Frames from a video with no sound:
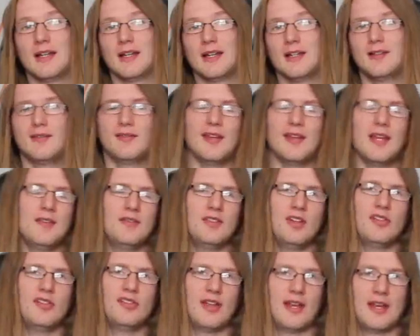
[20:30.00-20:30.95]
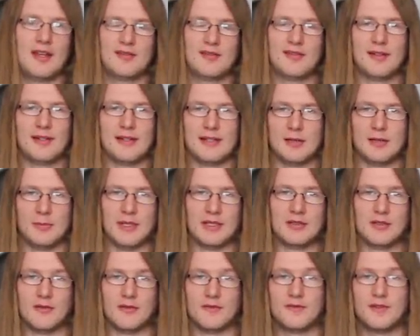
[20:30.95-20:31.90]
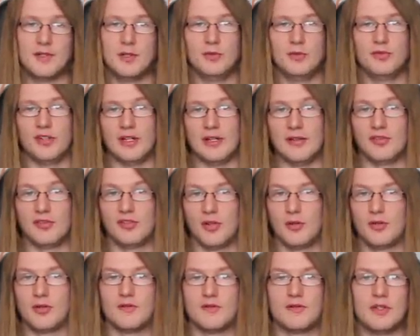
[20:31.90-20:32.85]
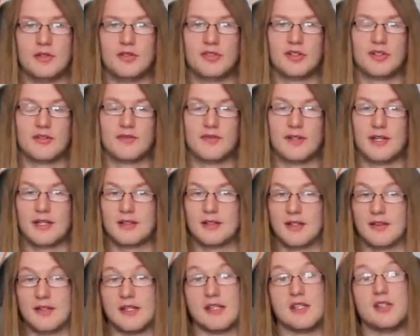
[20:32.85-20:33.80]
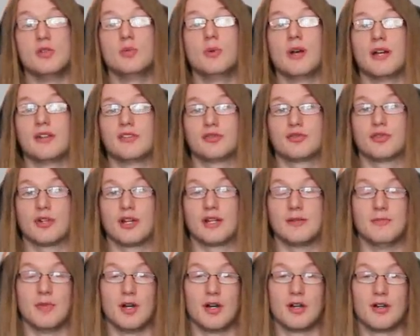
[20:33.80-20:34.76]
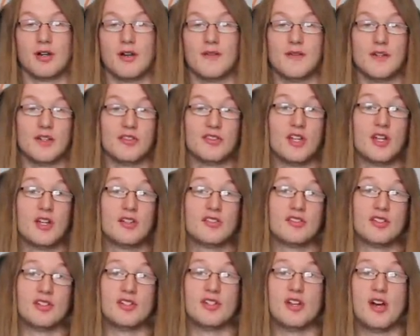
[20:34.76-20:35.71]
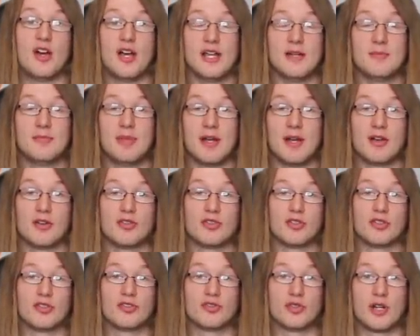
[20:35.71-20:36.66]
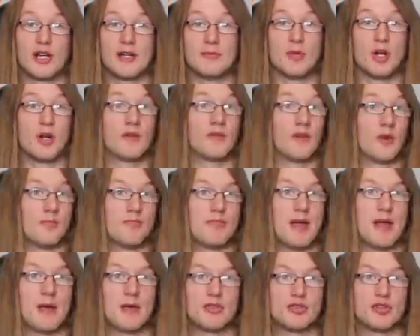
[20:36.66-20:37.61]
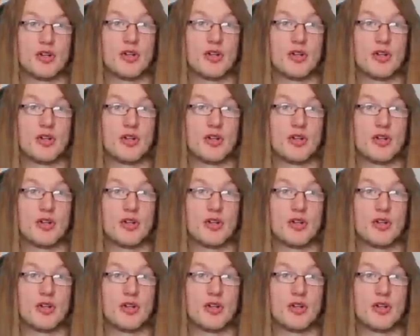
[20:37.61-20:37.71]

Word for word: It's safe to say it's a little bit confusing, so confusing in fact that the US Trademark Office denied Behringer's trademark for Behringer